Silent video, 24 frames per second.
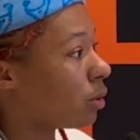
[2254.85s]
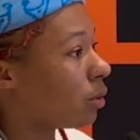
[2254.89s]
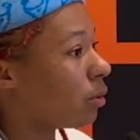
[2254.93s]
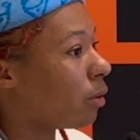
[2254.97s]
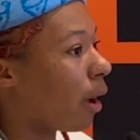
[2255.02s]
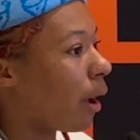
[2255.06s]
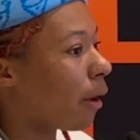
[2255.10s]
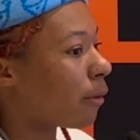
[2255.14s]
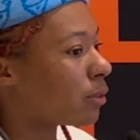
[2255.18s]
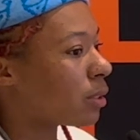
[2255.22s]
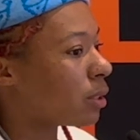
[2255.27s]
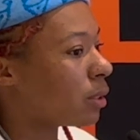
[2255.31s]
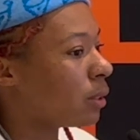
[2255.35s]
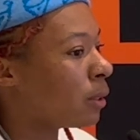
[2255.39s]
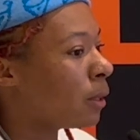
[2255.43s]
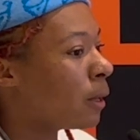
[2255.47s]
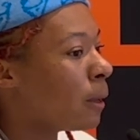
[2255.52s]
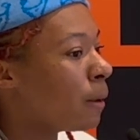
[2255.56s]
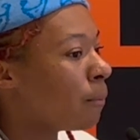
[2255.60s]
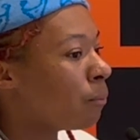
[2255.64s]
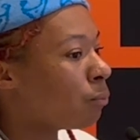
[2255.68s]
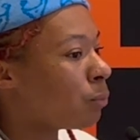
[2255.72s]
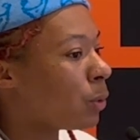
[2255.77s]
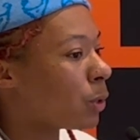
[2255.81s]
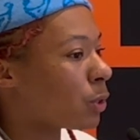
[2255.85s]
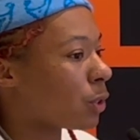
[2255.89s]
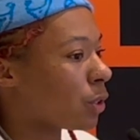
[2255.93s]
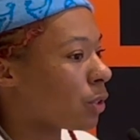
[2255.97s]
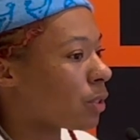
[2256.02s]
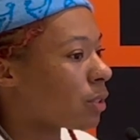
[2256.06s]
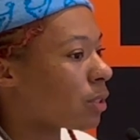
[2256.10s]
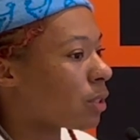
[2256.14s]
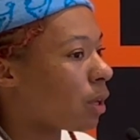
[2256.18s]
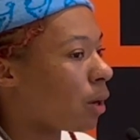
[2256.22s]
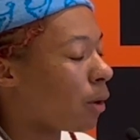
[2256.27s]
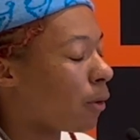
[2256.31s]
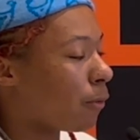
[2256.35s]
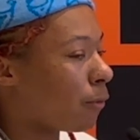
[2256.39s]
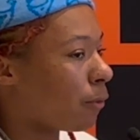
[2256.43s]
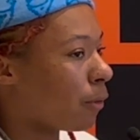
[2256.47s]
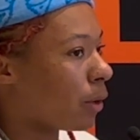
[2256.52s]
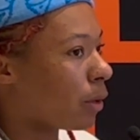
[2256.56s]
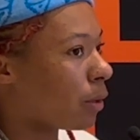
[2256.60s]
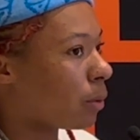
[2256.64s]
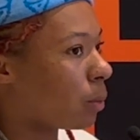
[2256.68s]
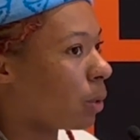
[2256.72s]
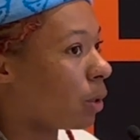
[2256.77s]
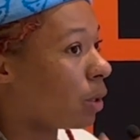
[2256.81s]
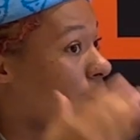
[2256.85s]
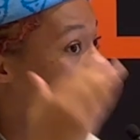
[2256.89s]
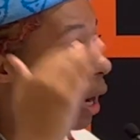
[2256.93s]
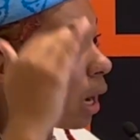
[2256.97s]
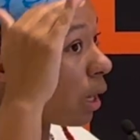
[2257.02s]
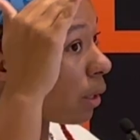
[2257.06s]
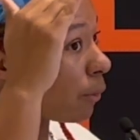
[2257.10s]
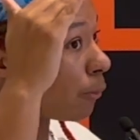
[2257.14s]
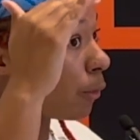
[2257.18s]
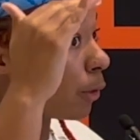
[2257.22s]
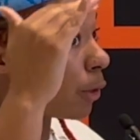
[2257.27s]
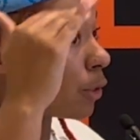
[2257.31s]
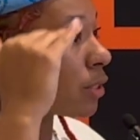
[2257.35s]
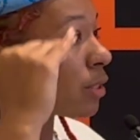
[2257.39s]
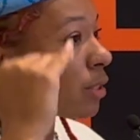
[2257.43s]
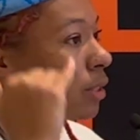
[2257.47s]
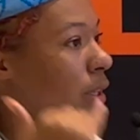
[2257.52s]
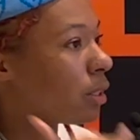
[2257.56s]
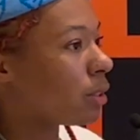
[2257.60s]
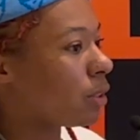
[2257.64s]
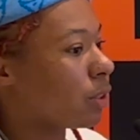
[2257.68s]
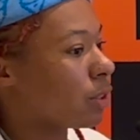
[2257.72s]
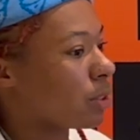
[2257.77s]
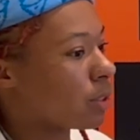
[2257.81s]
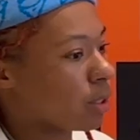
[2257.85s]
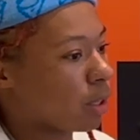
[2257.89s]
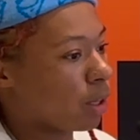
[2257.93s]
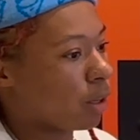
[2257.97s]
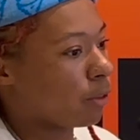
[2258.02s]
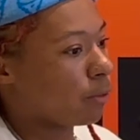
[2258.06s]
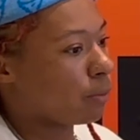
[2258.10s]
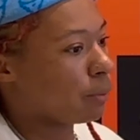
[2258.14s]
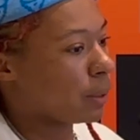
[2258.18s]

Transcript: You have to put yourself first, well, God first, then yourself,